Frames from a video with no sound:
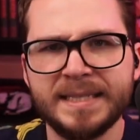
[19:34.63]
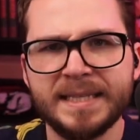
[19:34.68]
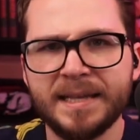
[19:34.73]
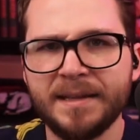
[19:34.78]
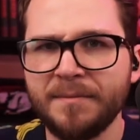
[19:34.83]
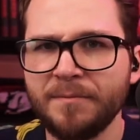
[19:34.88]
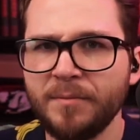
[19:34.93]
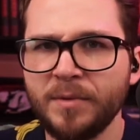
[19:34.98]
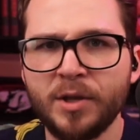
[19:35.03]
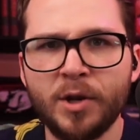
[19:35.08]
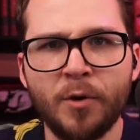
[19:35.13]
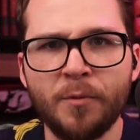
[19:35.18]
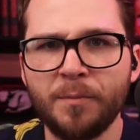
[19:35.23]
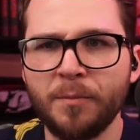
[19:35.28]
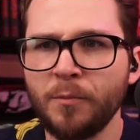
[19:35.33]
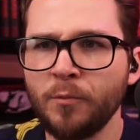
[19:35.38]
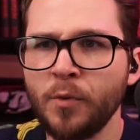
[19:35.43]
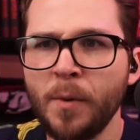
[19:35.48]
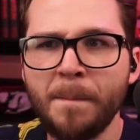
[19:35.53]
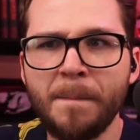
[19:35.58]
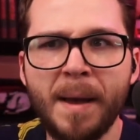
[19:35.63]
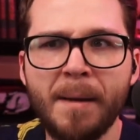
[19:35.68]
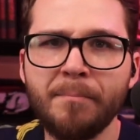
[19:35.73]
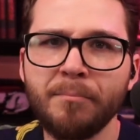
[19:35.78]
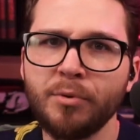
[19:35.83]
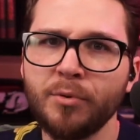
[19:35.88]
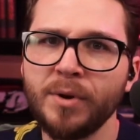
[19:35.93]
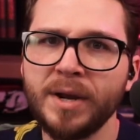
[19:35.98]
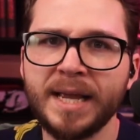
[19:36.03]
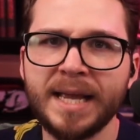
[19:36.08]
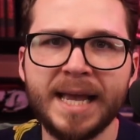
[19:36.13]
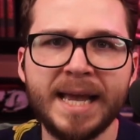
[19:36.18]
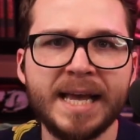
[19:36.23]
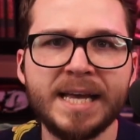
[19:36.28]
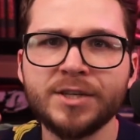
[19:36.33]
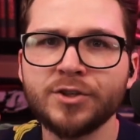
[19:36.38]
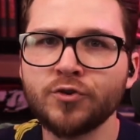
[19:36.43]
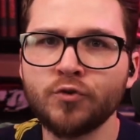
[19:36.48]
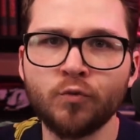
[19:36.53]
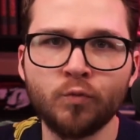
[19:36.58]
you know, remembering
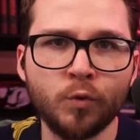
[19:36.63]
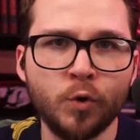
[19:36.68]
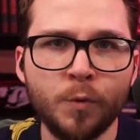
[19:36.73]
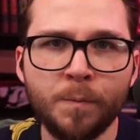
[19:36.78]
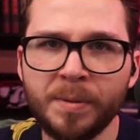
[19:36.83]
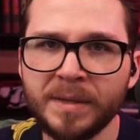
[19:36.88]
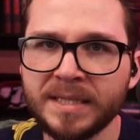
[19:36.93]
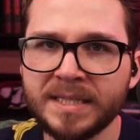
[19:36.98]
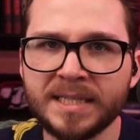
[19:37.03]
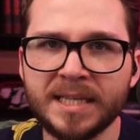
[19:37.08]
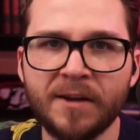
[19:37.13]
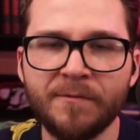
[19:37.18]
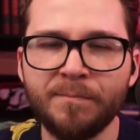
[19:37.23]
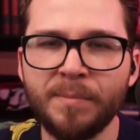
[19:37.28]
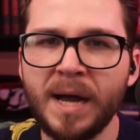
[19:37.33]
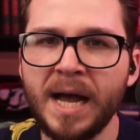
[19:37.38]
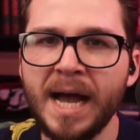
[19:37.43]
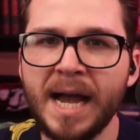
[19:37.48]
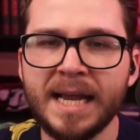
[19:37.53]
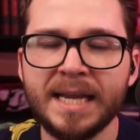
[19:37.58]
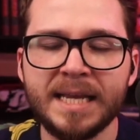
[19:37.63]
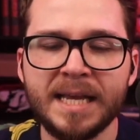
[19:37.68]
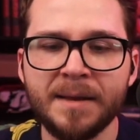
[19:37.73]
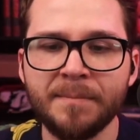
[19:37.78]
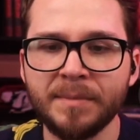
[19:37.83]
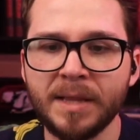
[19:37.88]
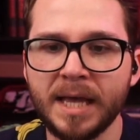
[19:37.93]
his group and stuff behind him?